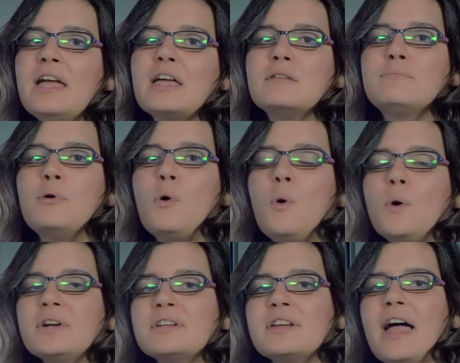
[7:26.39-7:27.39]

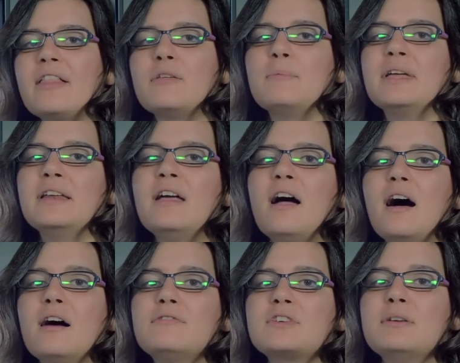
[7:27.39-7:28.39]
important element
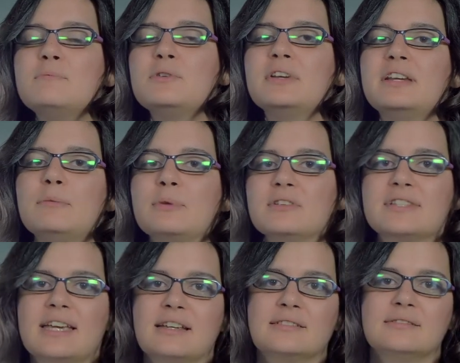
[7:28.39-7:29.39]
of community
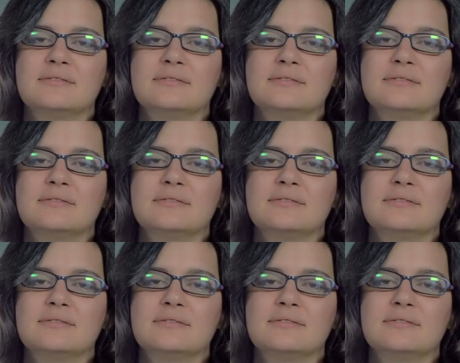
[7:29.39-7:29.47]
building.